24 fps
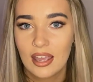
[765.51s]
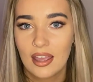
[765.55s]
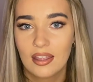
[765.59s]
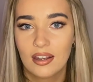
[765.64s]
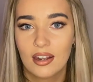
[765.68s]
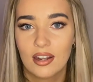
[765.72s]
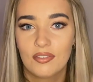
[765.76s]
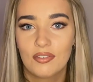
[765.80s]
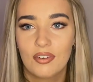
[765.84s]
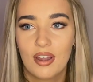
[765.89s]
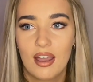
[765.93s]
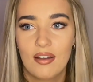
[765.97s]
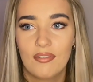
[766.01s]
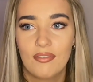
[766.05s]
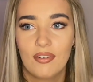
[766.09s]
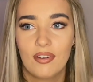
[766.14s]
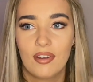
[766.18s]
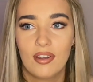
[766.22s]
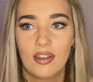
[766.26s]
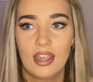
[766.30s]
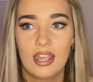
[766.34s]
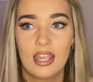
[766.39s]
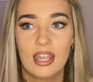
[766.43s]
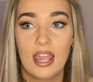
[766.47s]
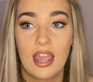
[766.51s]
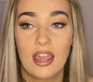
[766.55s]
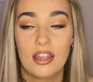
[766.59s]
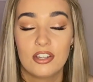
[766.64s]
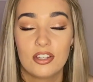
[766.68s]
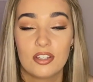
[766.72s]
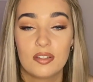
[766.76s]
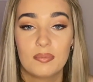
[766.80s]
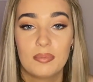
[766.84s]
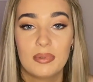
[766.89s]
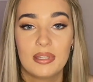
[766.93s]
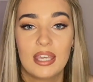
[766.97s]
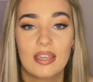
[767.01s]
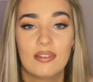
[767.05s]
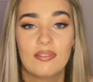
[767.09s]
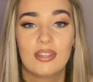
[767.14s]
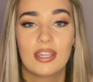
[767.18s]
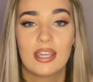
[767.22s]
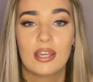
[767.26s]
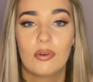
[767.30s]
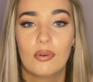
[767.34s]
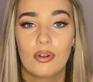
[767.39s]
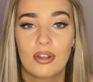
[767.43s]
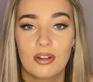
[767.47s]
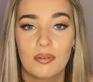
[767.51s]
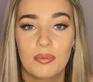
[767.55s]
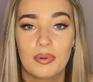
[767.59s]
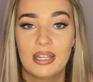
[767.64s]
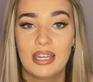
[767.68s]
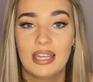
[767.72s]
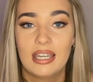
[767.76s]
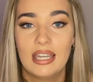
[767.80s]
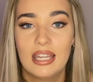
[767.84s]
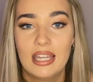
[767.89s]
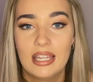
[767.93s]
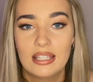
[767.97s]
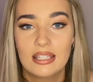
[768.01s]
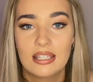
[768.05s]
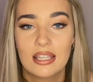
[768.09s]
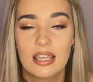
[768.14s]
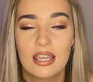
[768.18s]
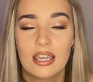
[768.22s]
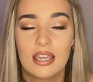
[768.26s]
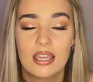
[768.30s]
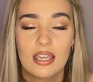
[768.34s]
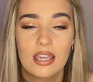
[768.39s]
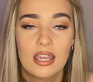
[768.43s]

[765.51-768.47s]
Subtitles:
and I'd rather just be giving it oil when it needs it.